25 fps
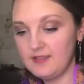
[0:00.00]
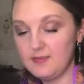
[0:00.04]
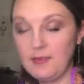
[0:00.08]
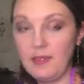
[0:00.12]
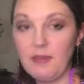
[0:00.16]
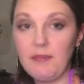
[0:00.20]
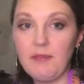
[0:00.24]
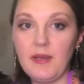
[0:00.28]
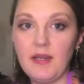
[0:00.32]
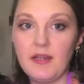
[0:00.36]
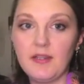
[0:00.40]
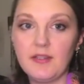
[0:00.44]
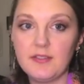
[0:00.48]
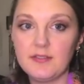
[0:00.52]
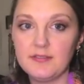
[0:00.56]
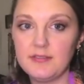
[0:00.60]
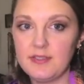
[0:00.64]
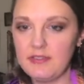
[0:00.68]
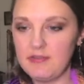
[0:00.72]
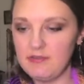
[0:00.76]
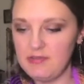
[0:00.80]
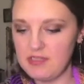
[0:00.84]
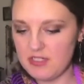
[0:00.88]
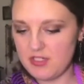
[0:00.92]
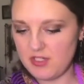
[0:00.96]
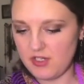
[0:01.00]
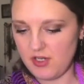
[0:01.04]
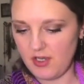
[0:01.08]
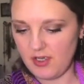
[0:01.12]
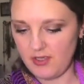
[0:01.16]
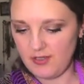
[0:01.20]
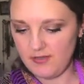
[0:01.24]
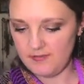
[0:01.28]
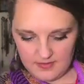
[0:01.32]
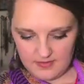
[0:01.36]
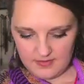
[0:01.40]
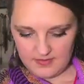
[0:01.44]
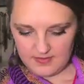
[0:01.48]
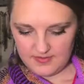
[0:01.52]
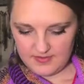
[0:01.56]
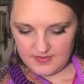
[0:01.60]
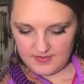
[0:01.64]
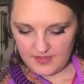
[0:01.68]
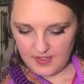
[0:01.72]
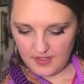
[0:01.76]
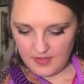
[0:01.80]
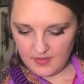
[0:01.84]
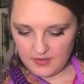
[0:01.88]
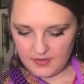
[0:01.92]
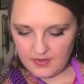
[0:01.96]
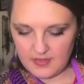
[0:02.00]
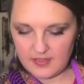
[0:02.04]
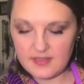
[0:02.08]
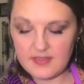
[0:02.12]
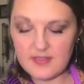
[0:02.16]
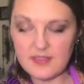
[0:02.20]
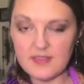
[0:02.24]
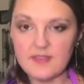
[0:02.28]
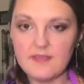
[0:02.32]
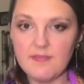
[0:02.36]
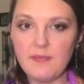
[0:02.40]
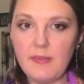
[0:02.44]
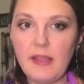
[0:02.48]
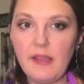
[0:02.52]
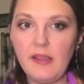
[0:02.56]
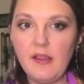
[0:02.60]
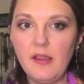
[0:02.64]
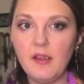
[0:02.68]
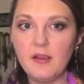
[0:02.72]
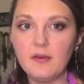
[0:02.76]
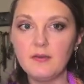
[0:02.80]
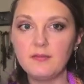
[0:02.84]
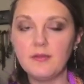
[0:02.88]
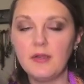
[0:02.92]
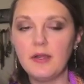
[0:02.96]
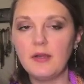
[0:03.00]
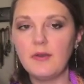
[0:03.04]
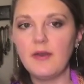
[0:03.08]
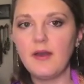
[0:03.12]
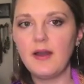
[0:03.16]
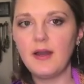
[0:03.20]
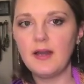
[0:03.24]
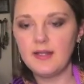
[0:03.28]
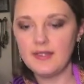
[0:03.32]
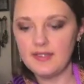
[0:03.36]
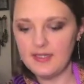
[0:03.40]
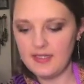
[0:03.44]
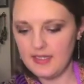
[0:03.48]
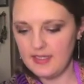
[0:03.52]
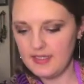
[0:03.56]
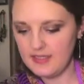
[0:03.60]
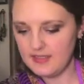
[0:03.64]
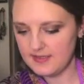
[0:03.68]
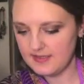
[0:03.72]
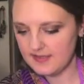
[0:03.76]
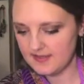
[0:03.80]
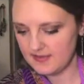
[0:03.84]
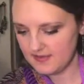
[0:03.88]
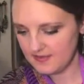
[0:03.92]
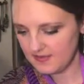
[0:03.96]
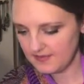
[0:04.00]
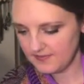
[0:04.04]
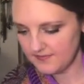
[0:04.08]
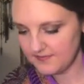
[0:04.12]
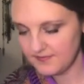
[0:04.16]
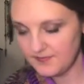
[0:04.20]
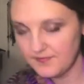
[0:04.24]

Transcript: my Makariri shawl. So this is by Aroha Knits,